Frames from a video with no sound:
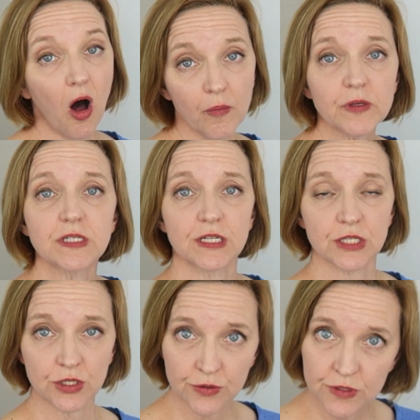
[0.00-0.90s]
almost
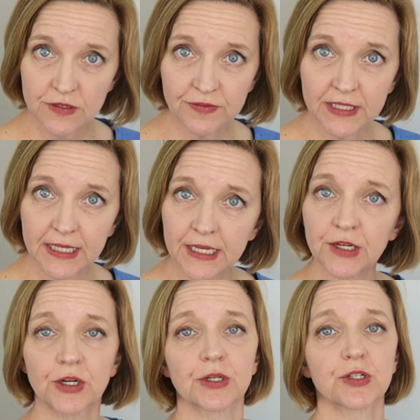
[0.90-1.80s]
exclusively
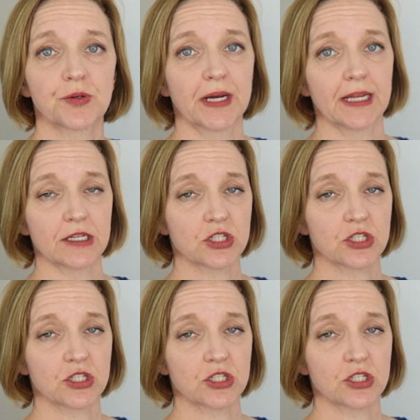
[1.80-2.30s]
in her training.